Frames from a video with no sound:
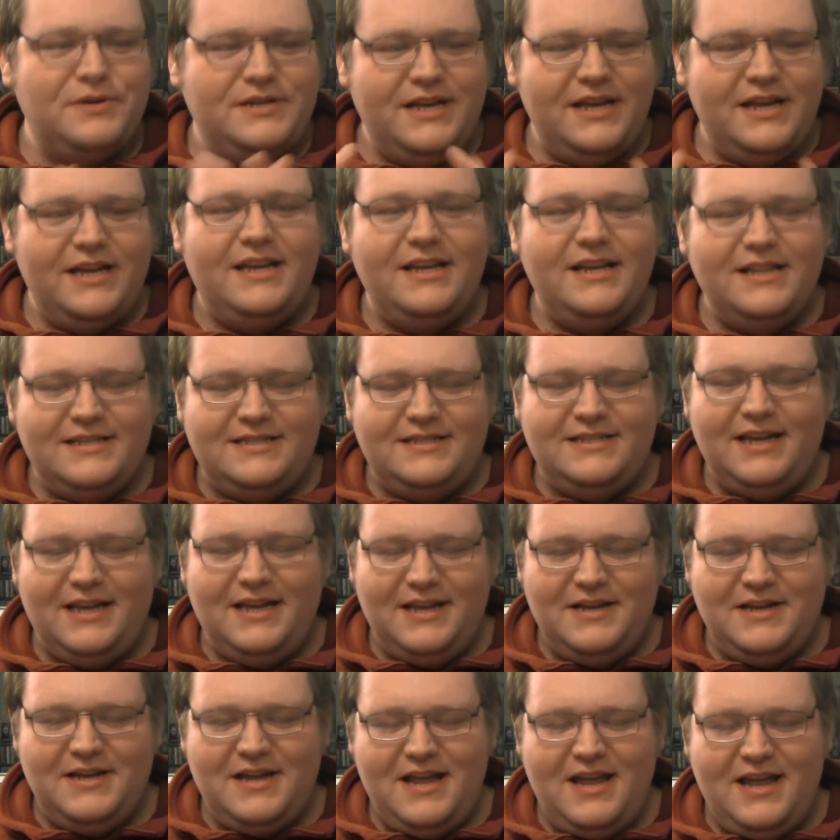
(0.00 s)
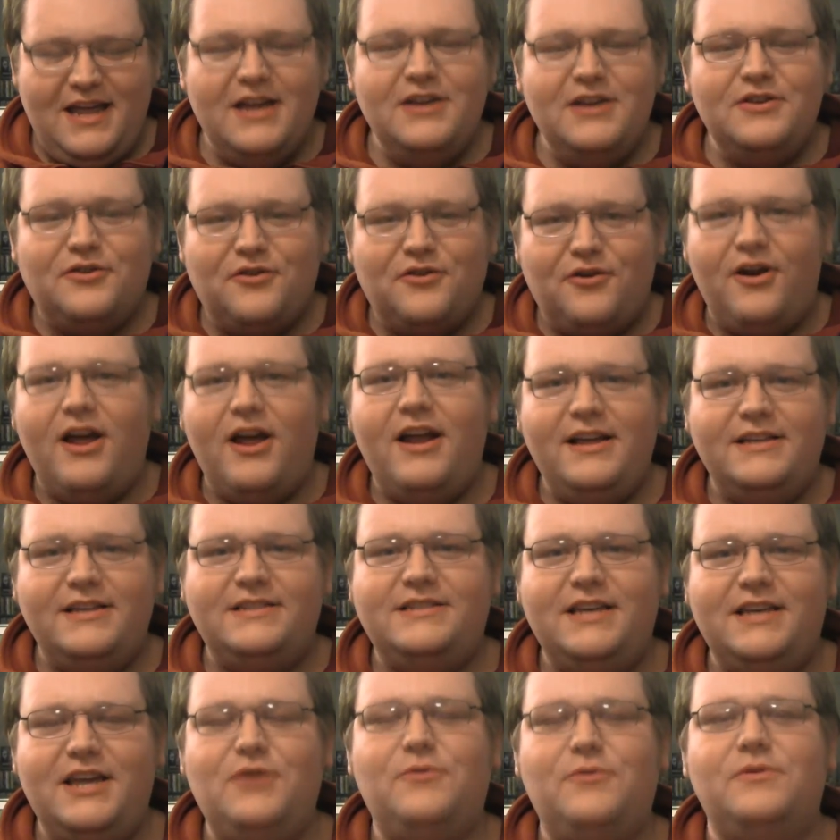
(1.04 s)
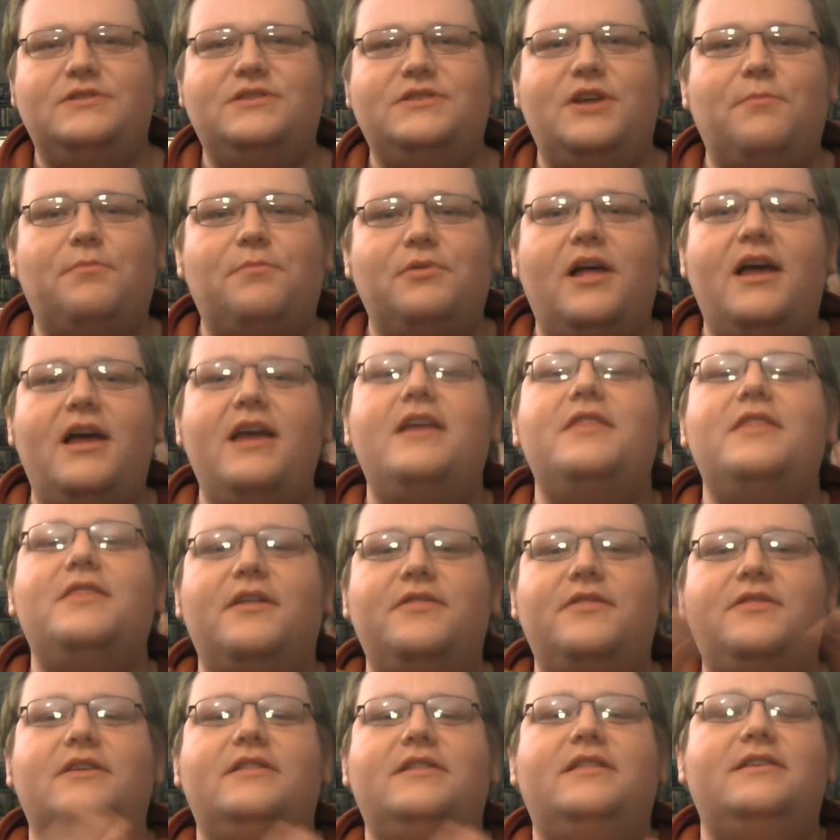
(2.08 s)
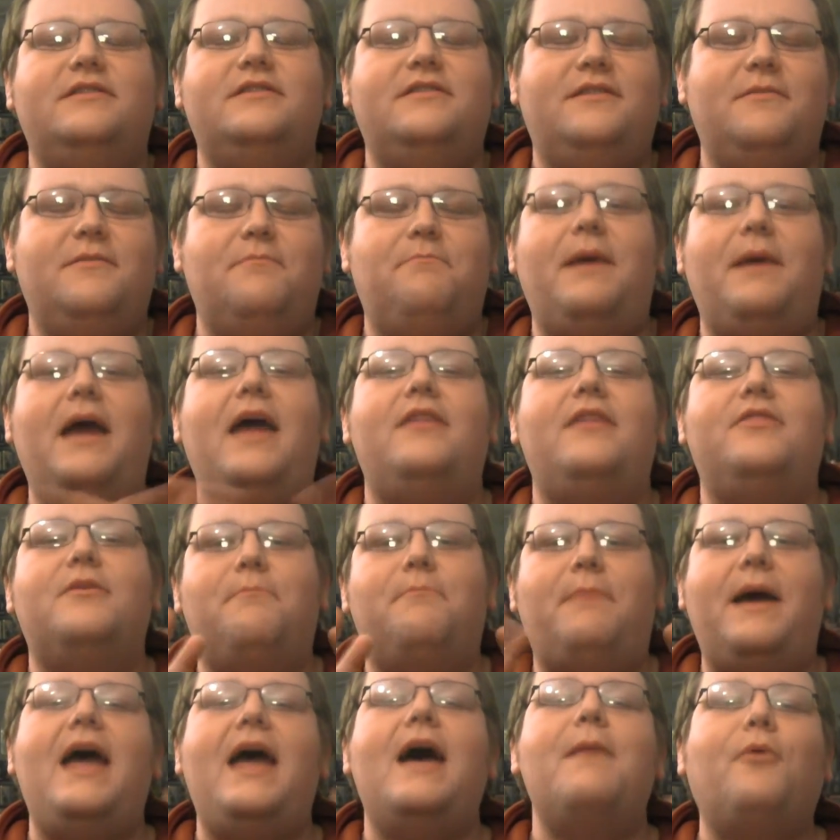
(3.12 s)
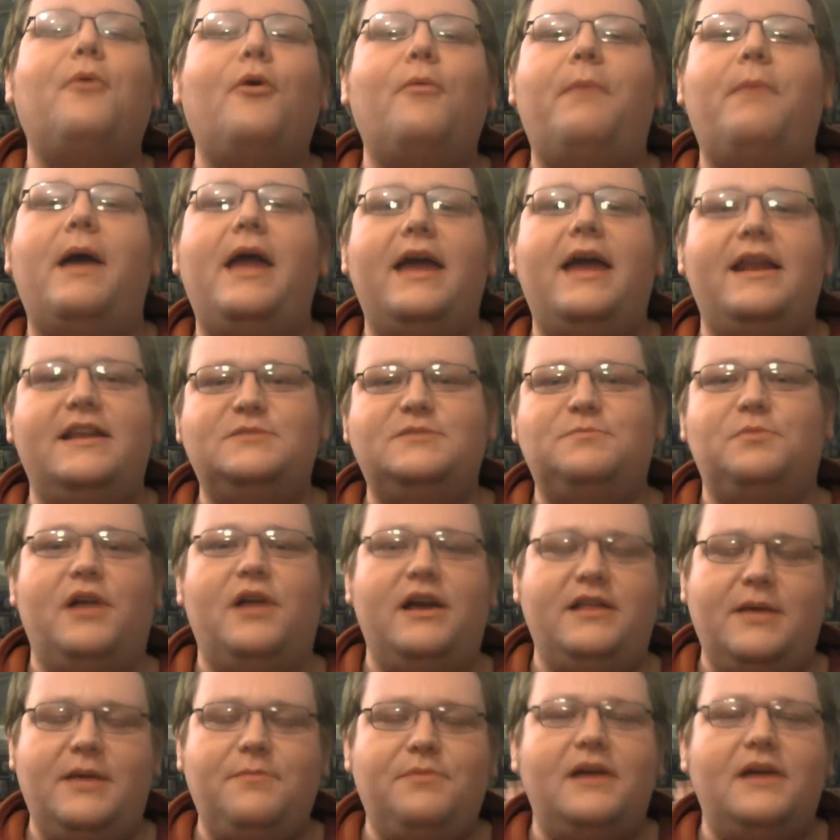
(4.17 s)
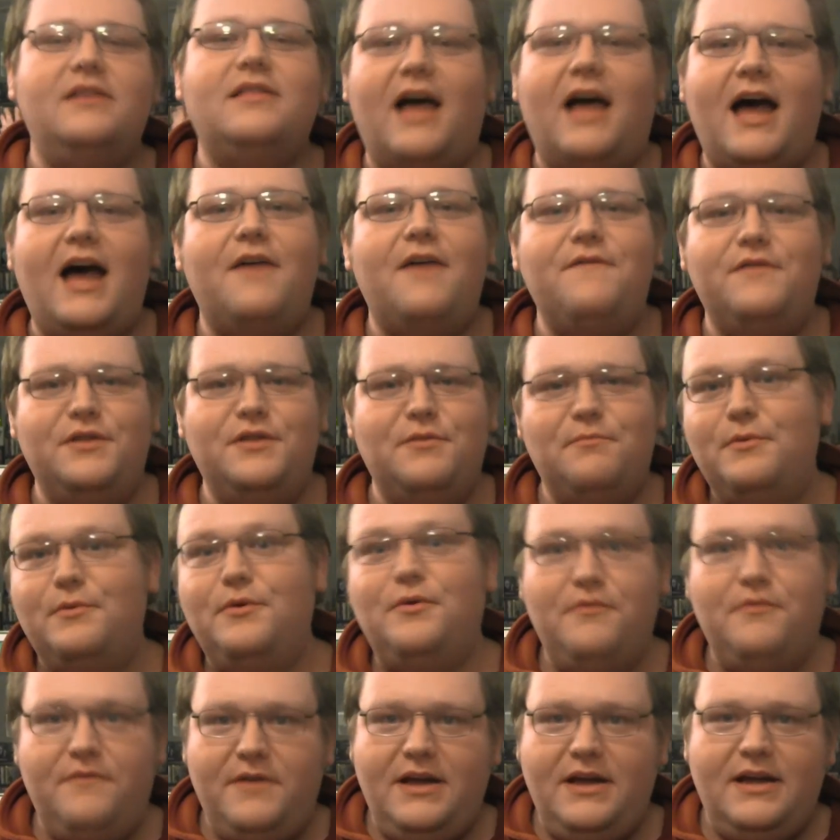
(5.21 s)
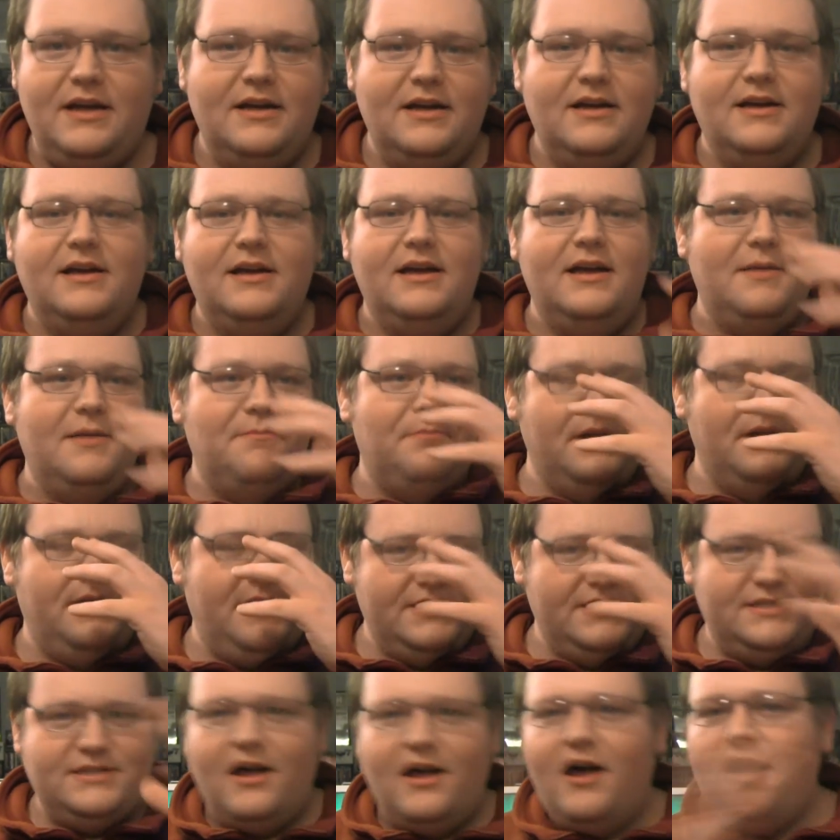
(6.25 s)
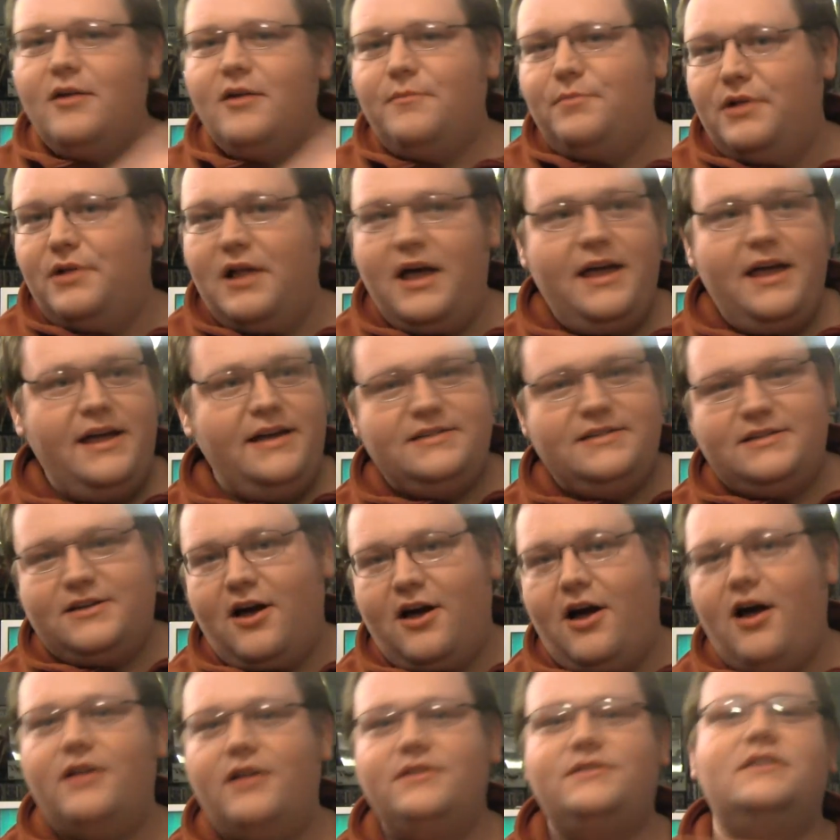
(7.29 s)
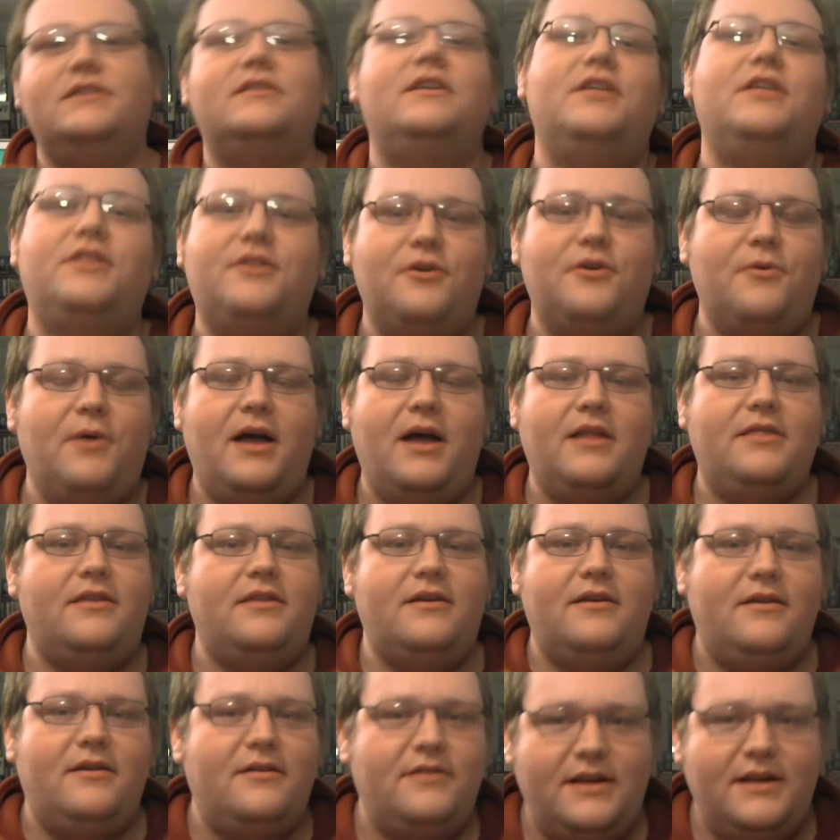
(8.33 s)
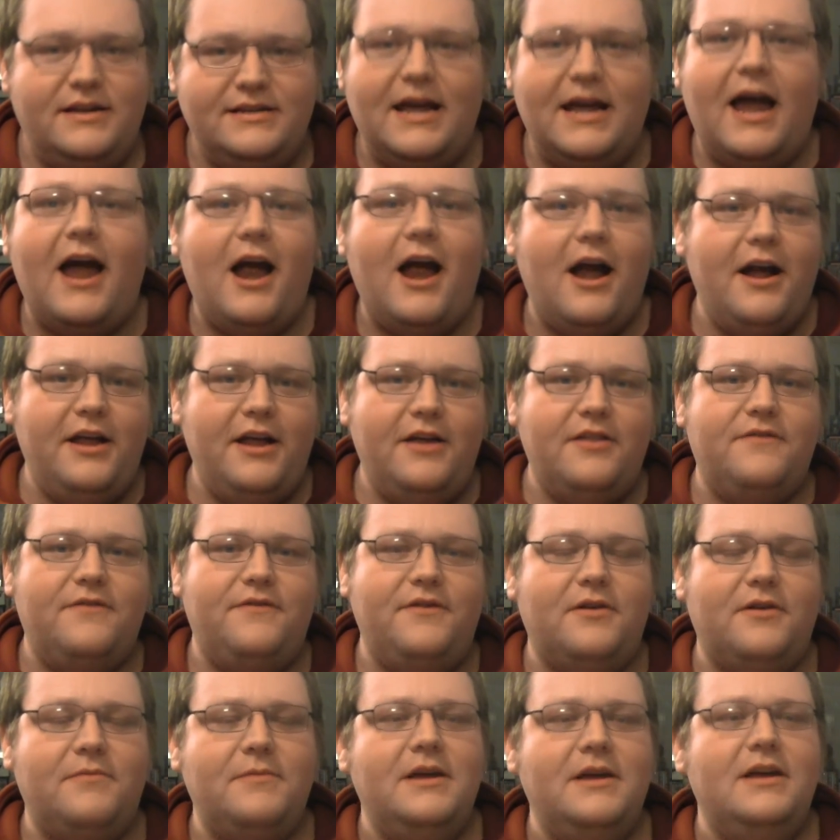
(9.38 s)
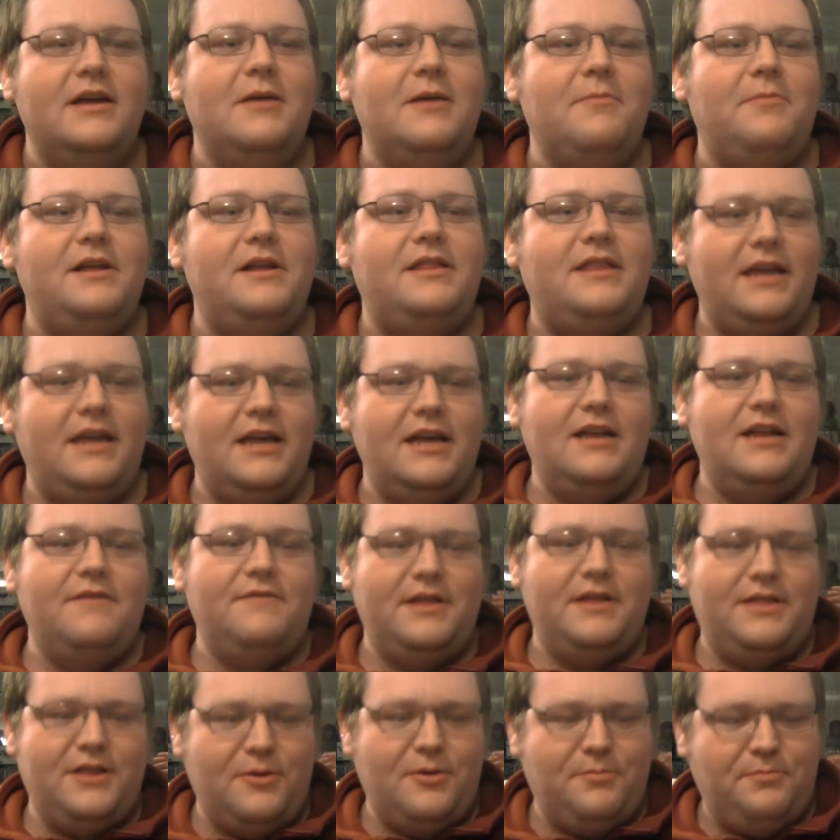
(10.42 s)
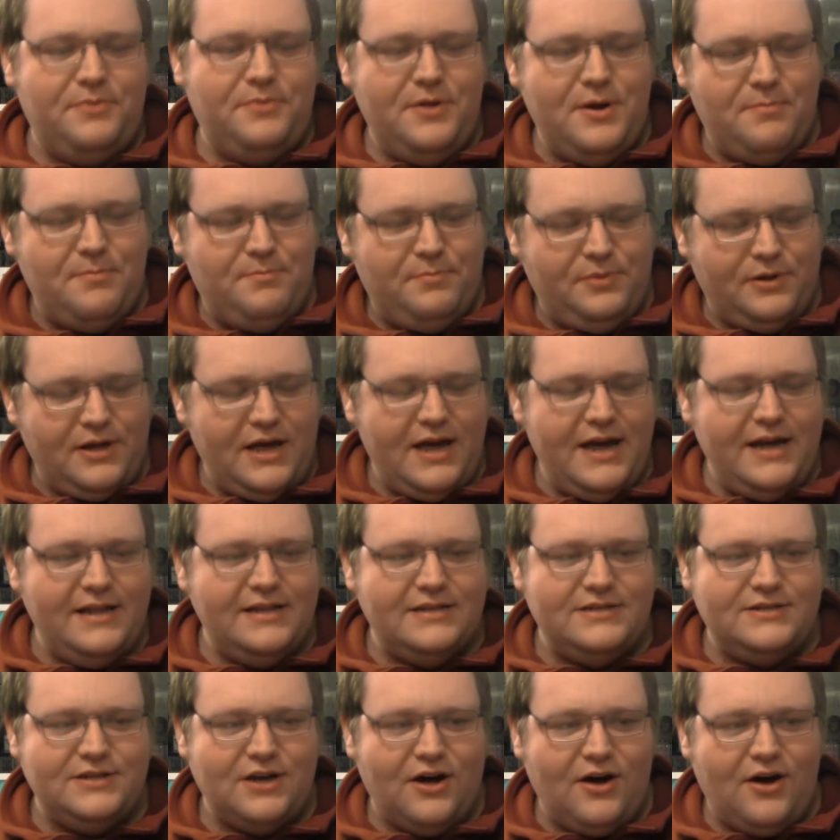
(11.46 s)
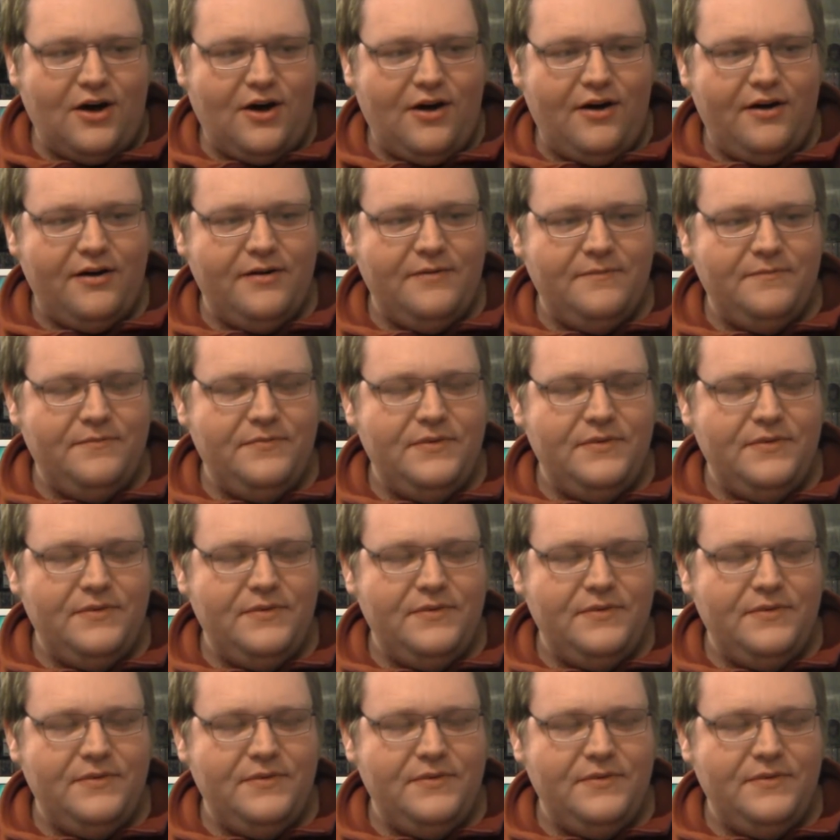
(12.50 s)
ridiculous end credit sequence. They're playing the the the, the, the Babel band is playing. They play live in the movie, but the song plays constantly throughout the the entirety of the film. But at the end of it, they're they're playing the song,